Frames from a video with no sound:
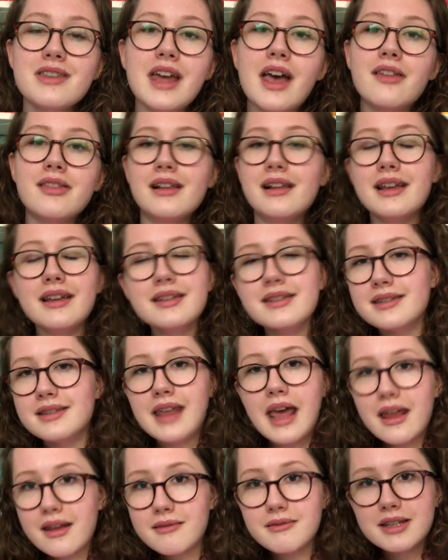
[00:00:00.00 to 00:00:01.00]
down the list
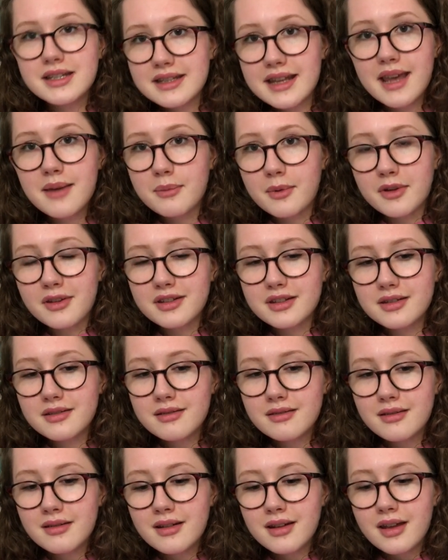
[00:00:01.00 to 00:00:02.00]
they're disabled.
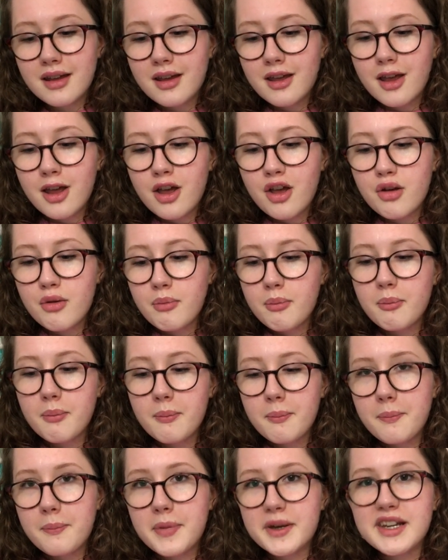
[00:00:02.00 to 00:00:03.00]

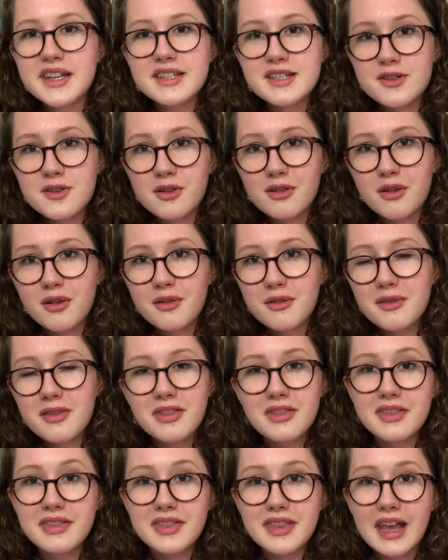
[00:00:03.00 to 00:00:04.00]
But it's not,
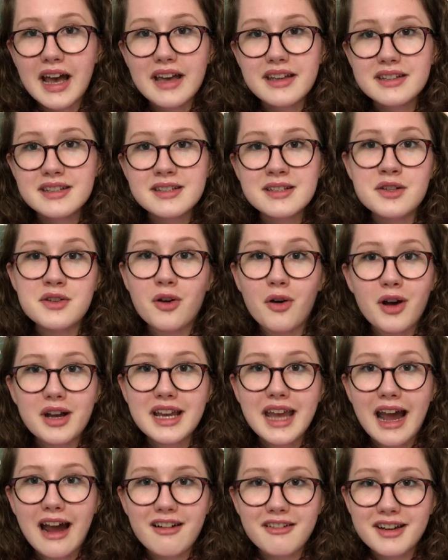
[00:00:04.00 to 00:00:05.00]
that's not a
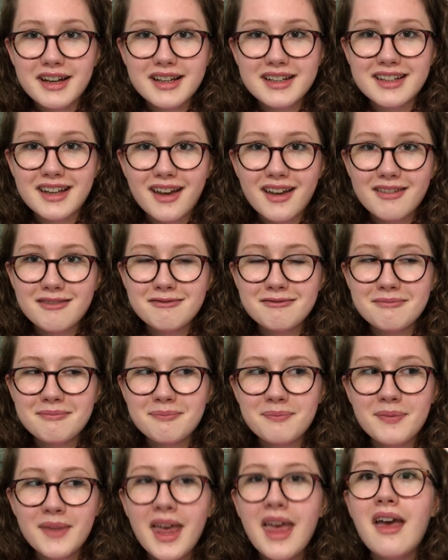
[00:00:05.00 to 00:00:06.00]
character.
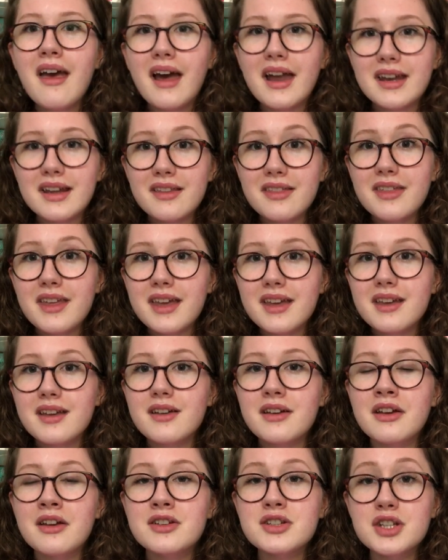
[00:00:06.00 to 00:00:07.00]
And I
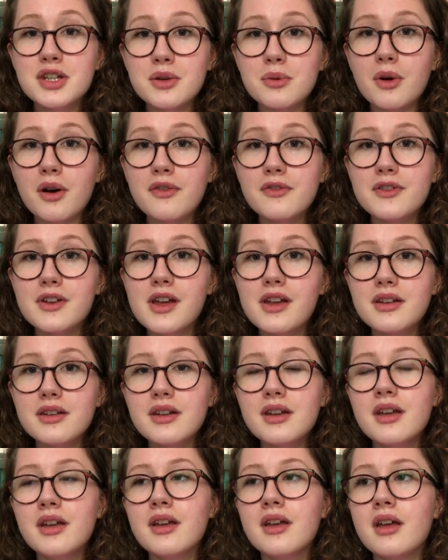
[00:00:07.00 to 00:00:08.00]
think too often
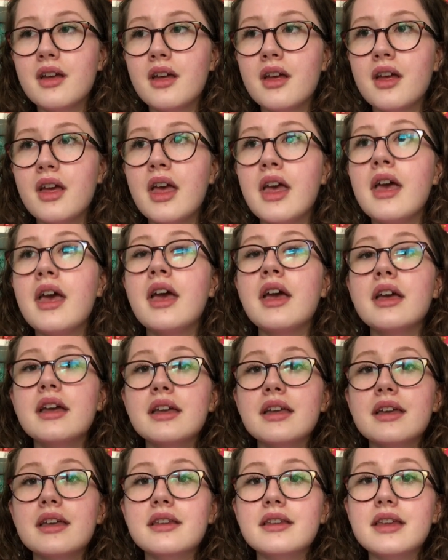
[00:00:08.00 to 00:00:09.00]

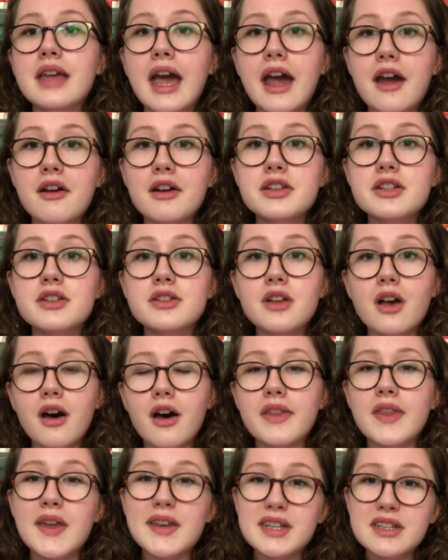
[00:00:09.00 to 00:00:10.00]
characters
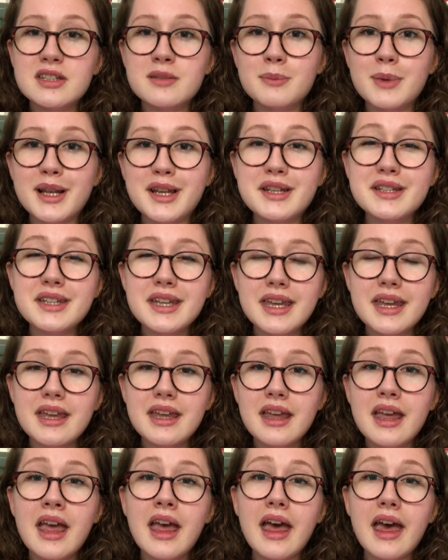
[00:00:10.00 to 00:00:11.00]
are their
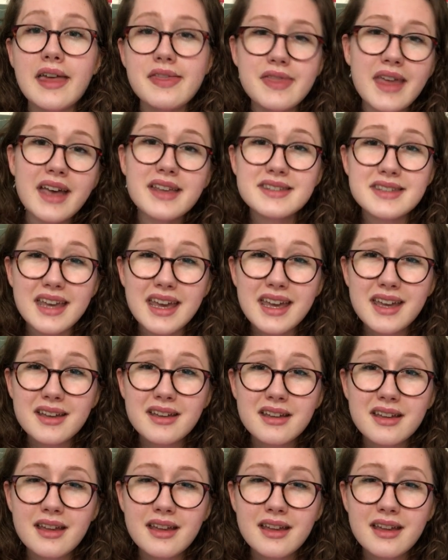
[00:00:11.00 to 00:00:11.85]
disability and that's it.